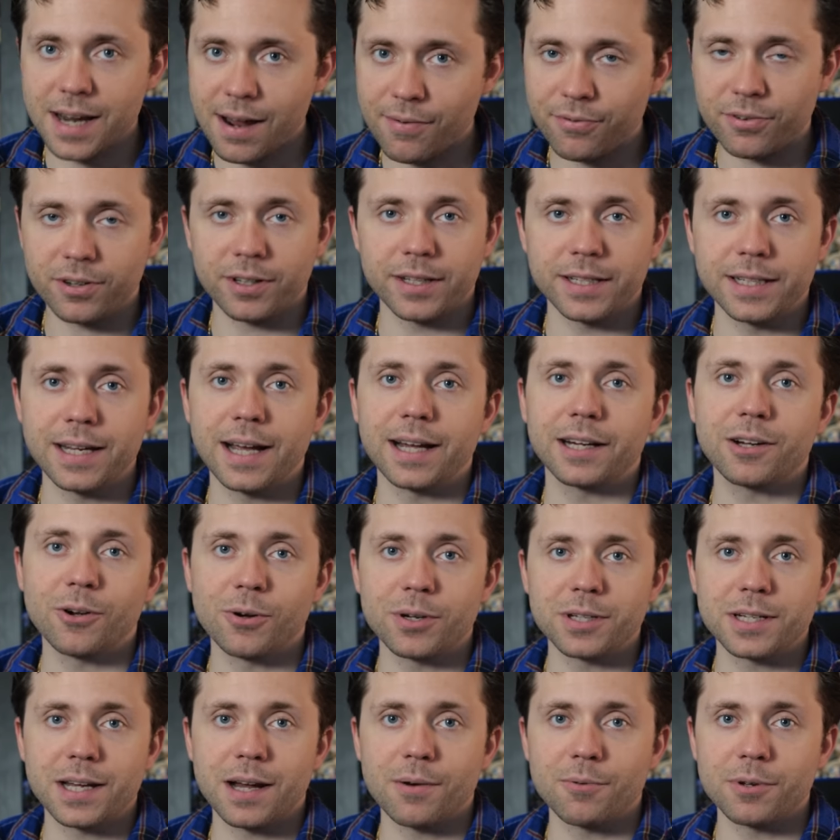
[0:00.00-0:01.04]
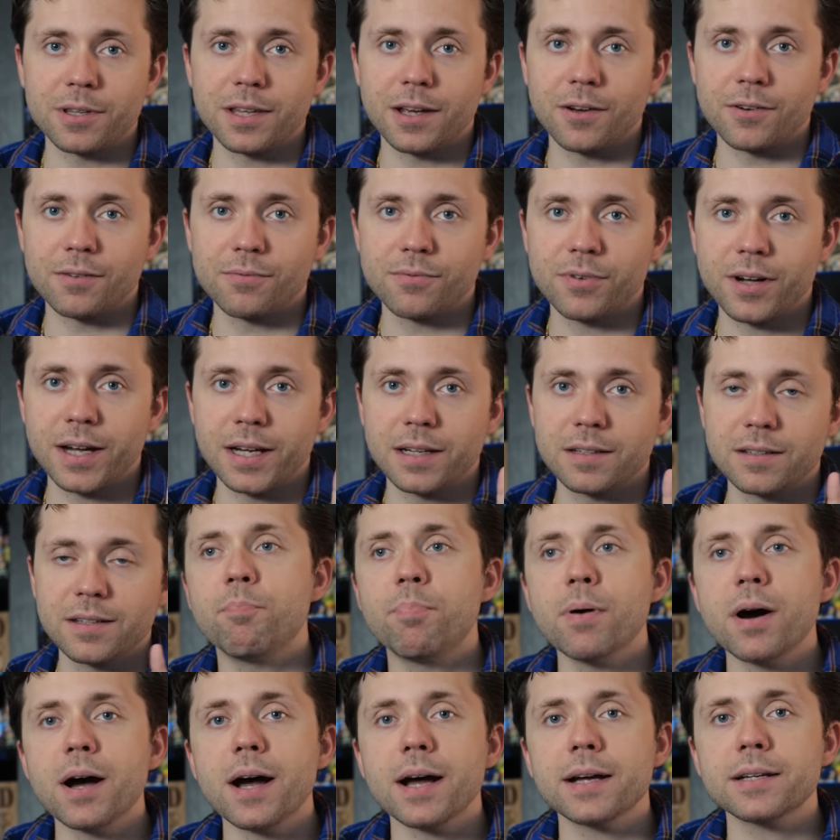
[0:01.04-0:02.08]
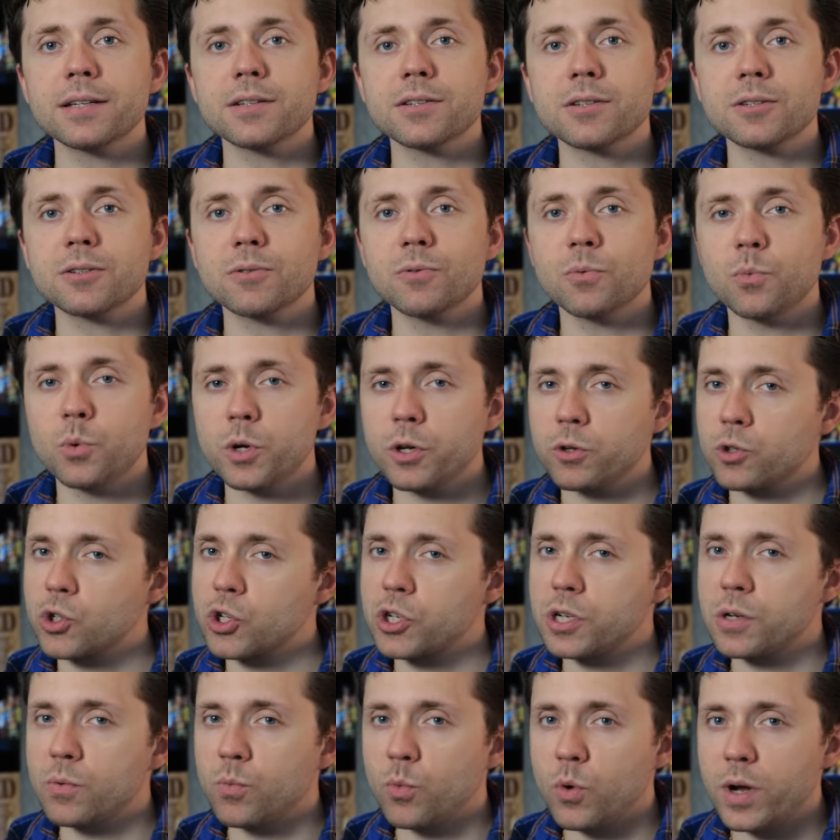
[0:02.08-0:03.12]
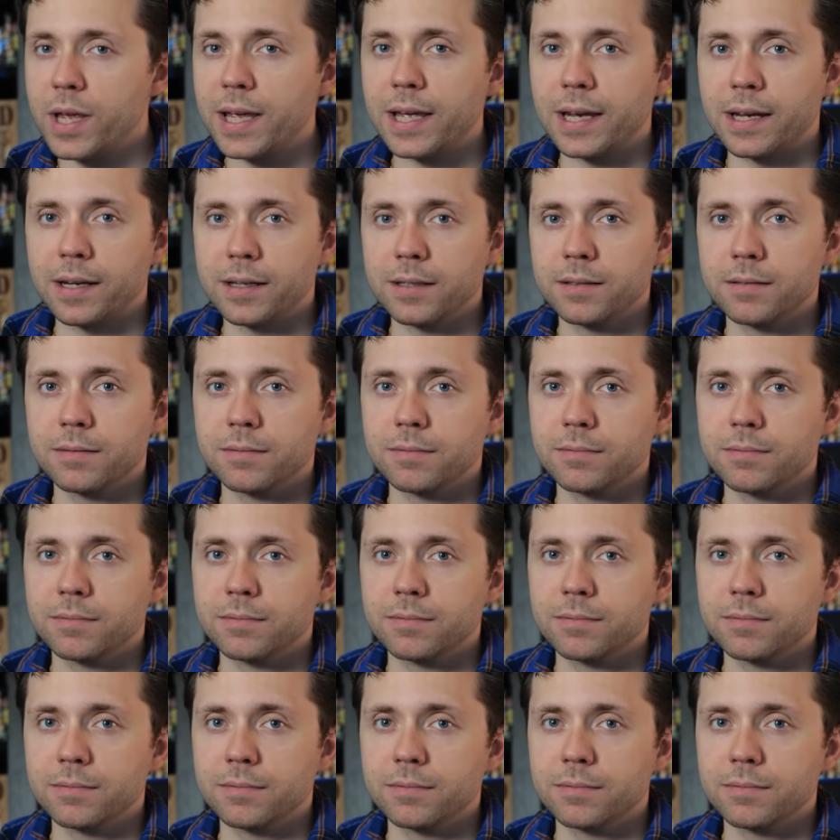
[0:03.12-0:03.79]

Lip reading: Definitely not going down without a fight. But will she win?